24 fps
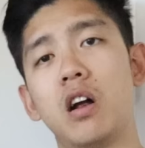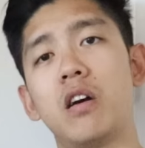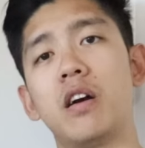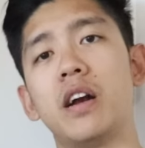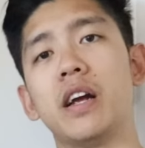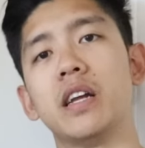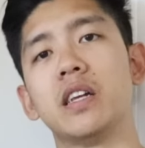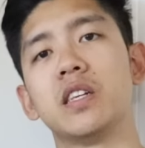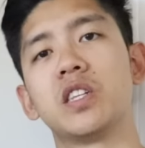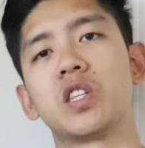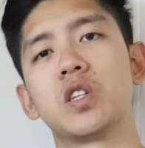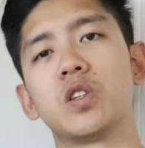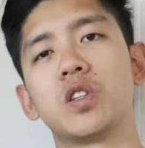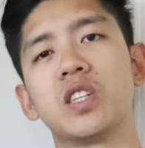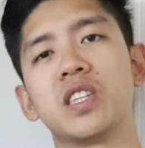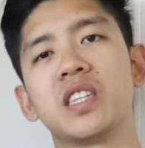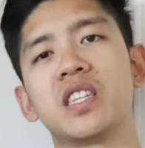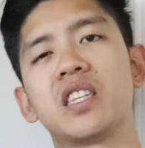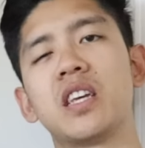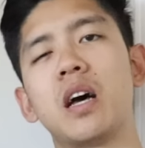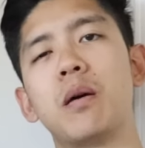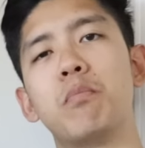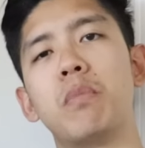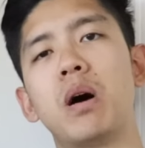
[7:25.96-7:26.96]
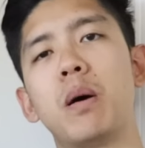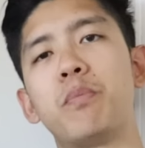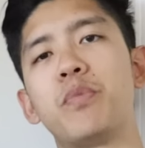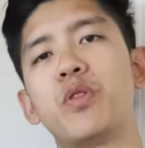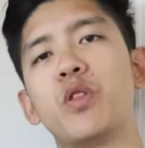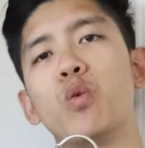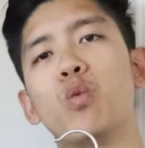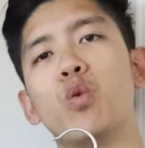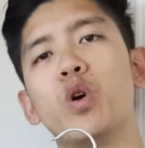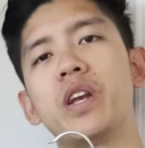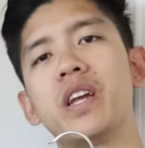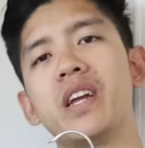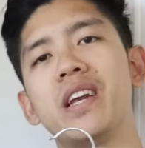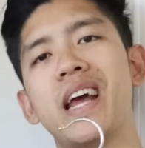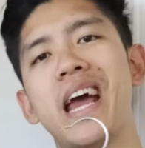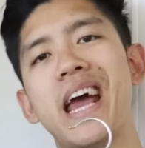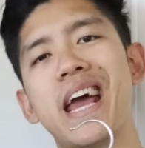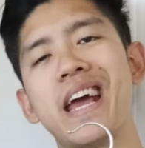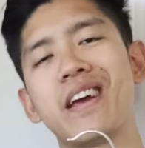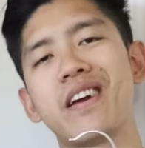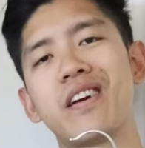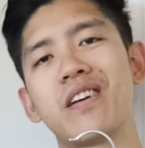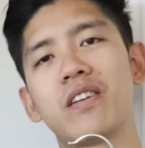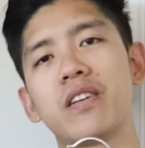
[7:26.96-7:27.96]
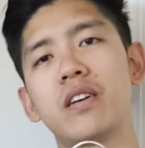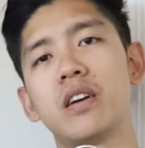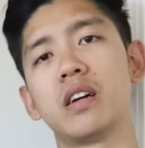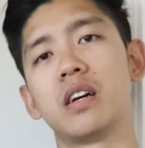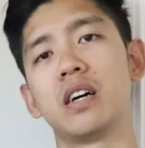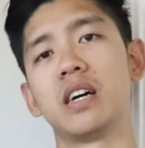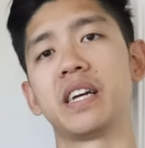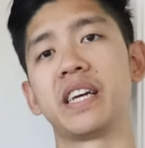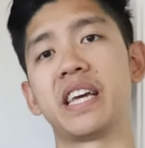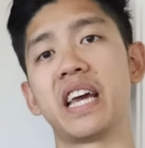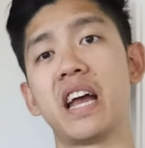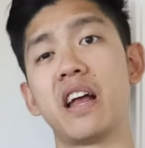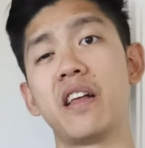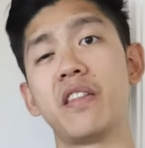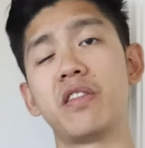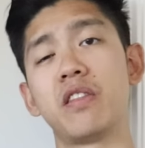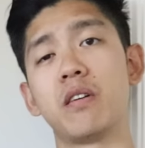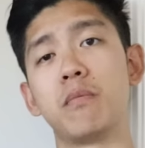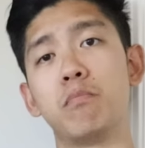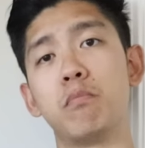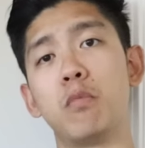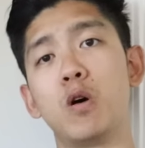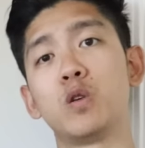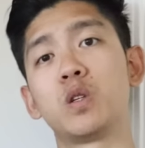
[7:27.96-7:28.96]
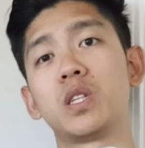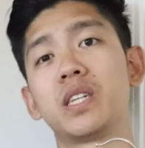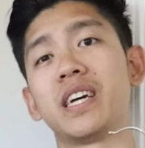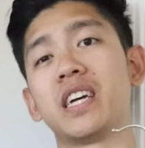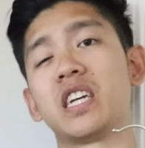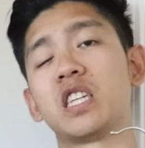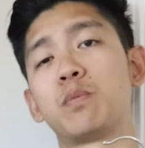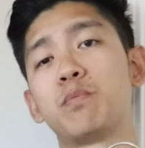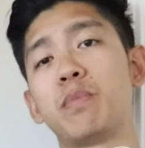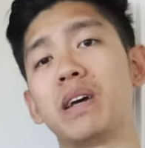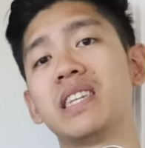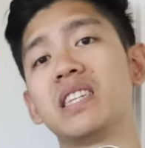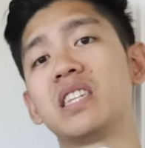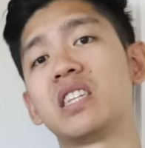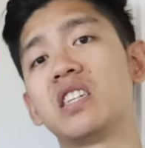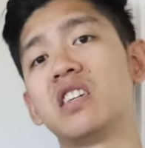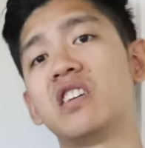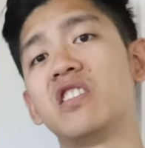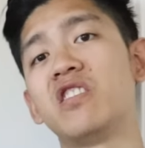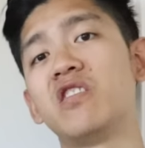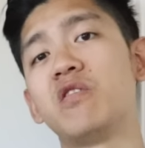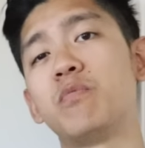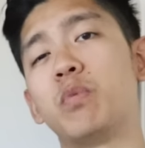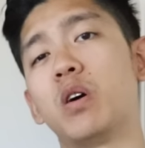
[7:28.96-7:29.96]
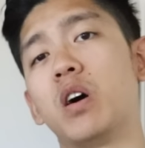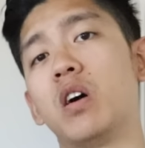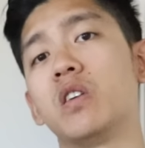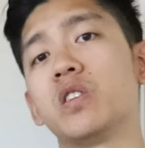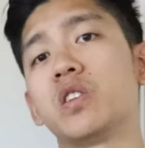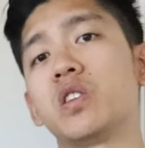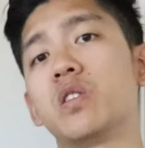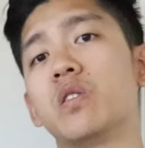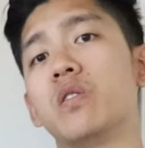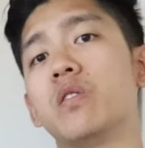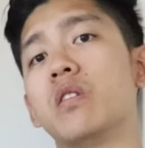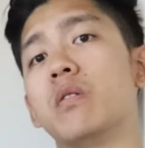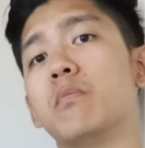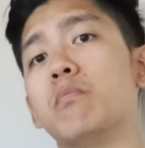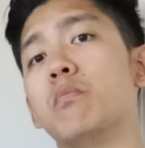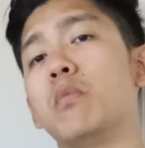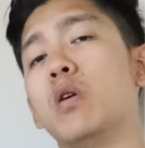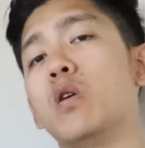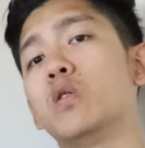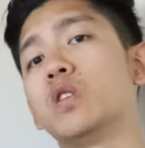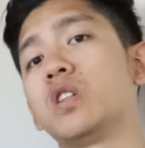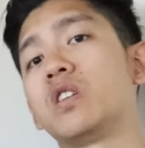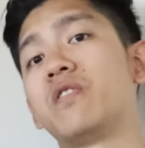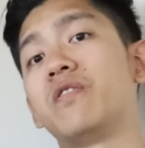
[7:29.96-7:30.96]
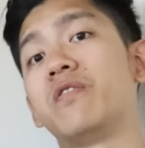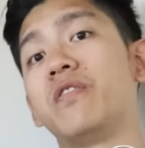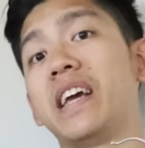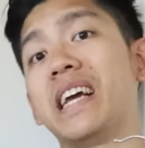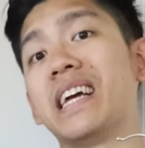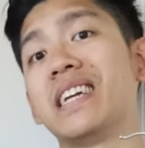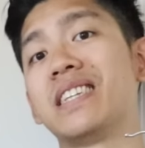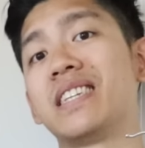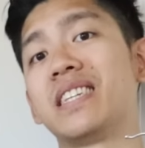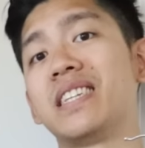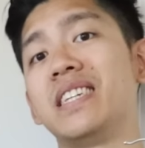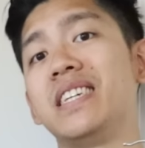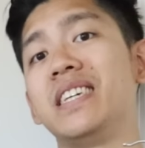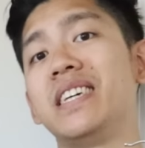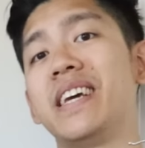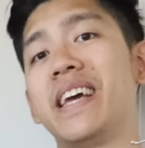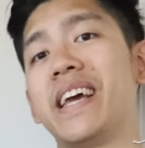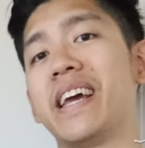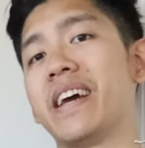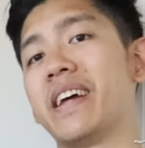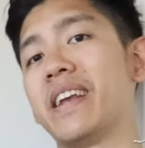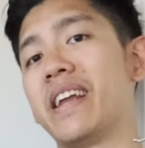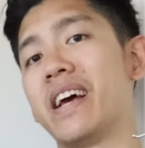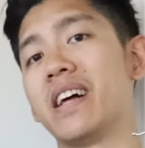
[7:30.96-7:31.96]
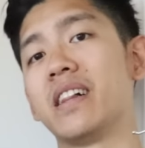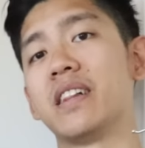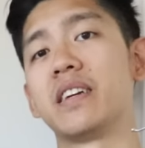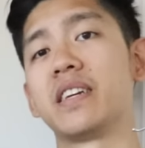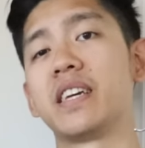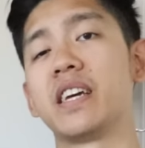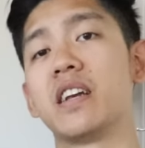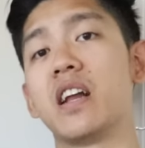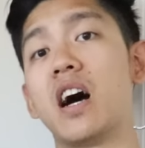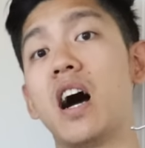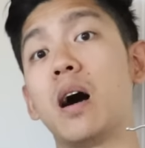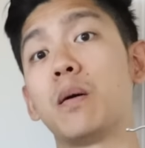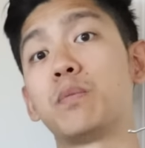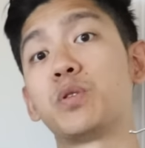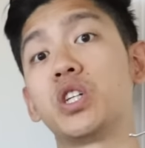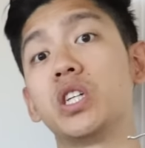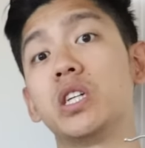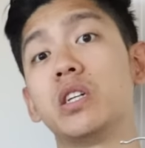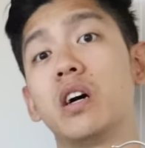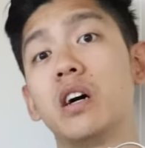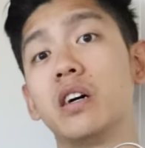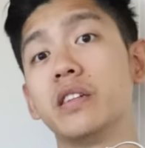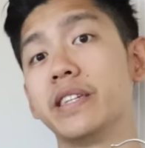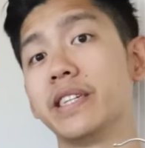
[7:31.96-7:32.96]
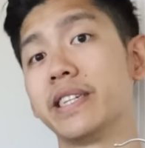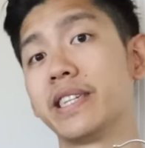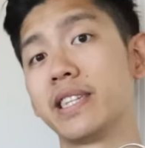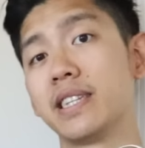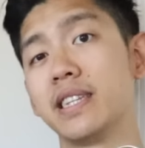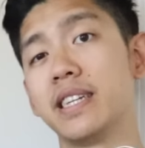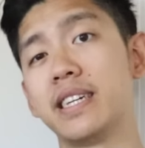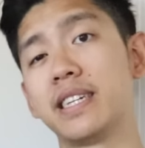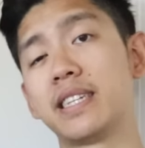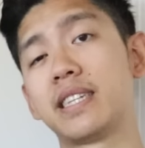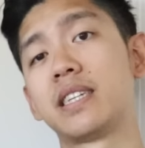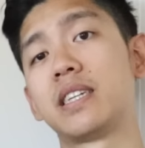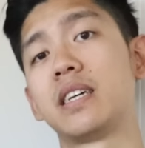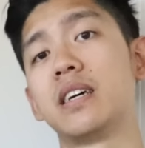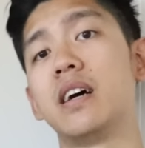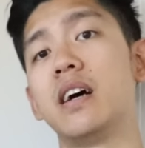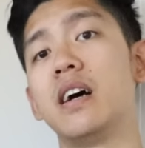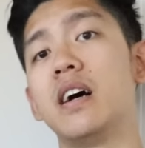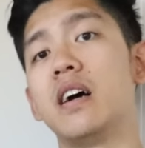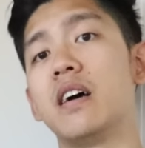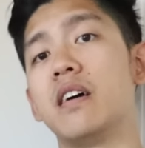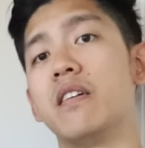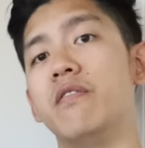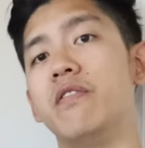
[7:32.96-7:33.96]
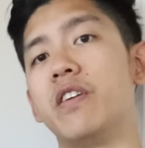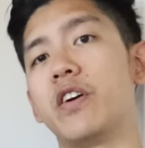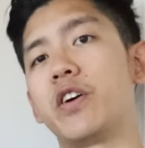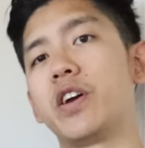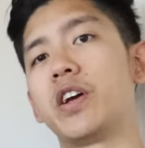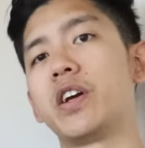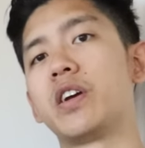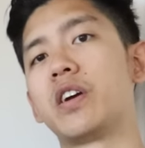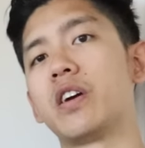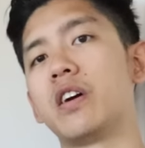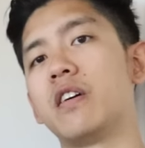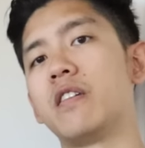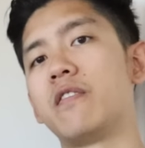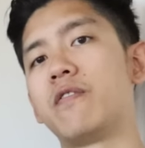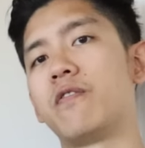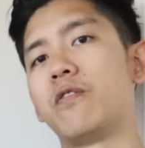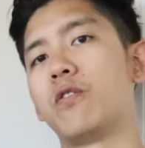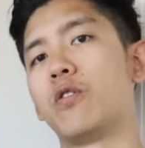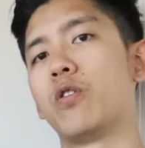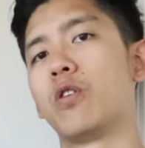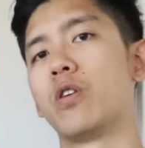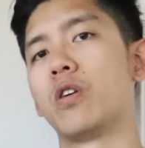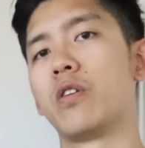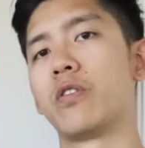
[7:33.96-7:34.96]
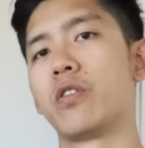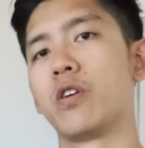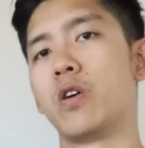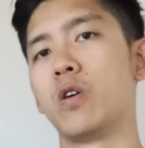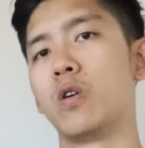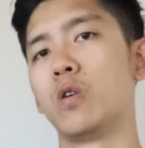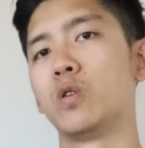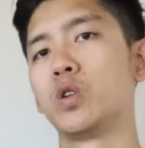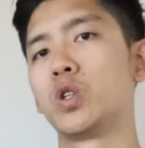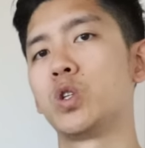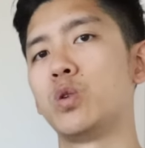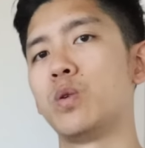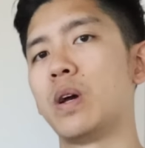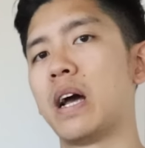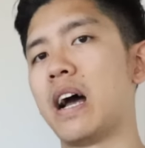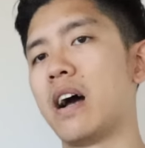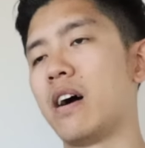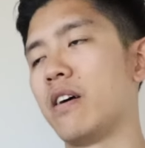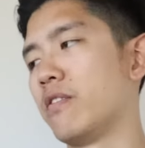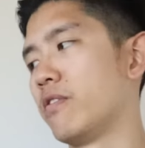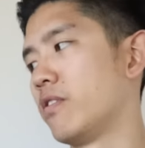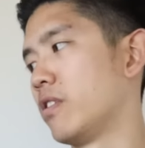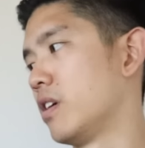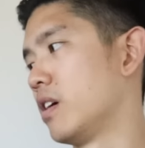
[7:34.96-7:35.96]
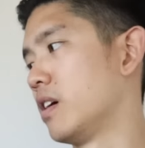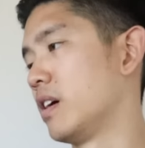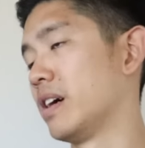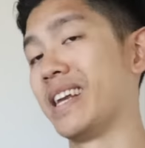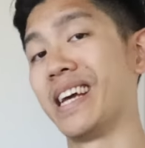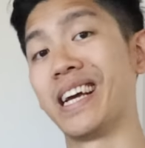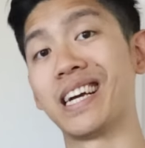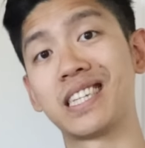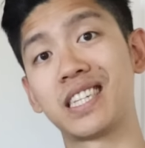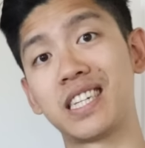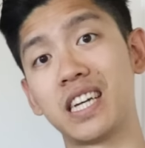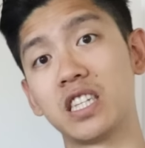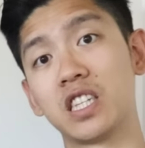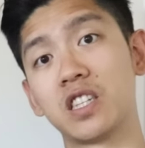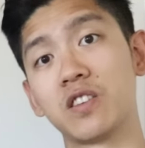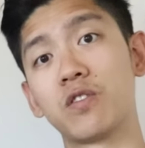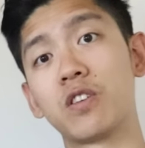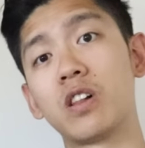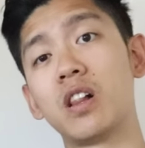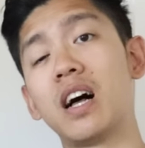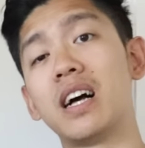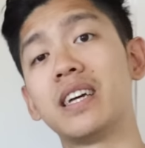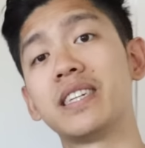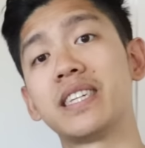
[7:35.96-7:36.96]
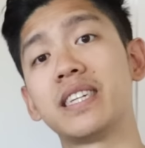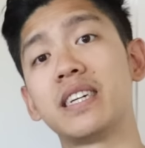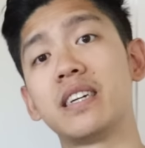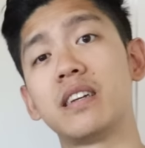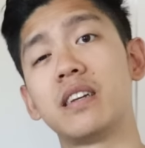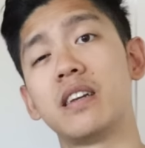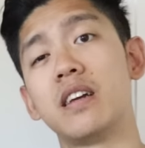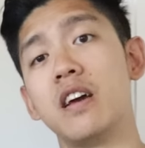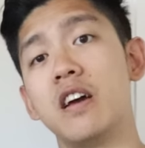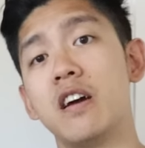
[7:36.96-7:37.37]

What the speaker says: Alright, so to sum up the wooden hanger, again, the most expensive but also the most fancy and elegant option on this list. Very good for those who have an extensive closet.